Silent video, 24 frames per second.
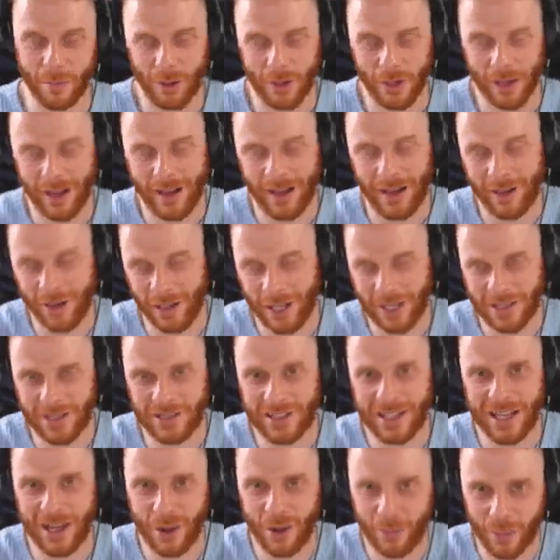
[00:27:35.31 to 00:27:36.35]
But I know that
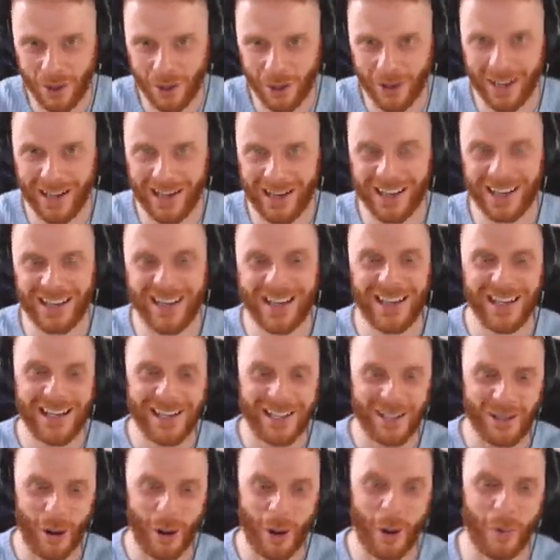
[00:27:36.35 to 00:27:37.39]
doesn't help when you're in it,
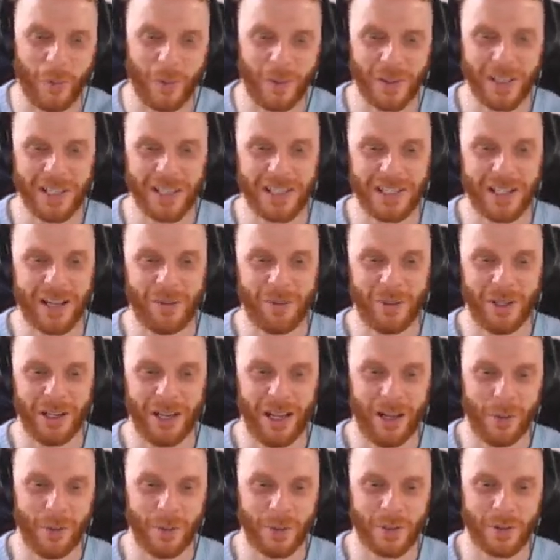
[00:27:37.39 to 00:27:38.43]
so hopefully this template
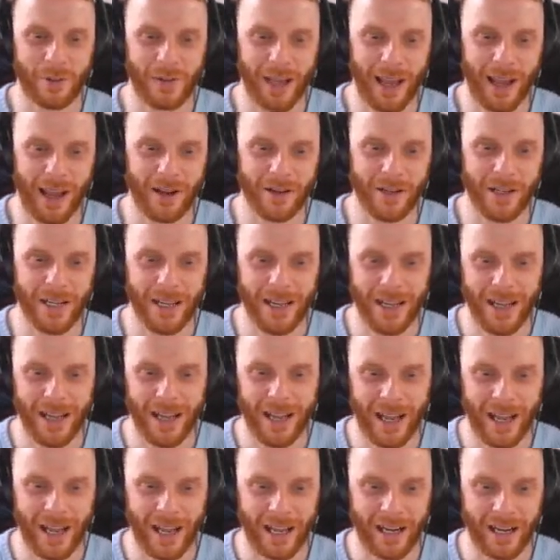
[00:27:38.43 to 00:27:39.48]
helps for now
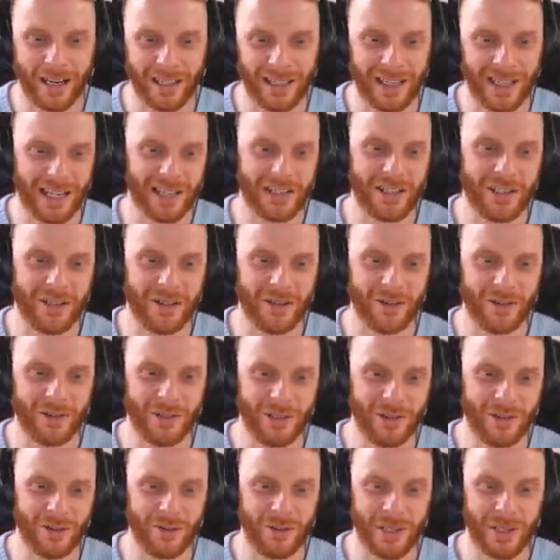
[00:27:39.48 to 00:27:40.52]
and it gets you
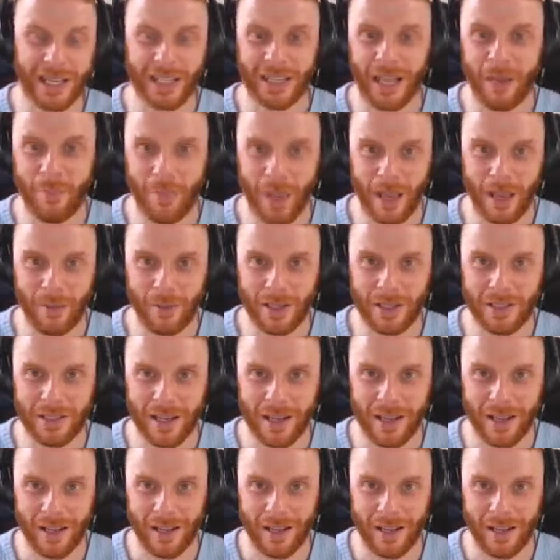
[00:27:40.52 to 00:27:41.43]
to get that payment,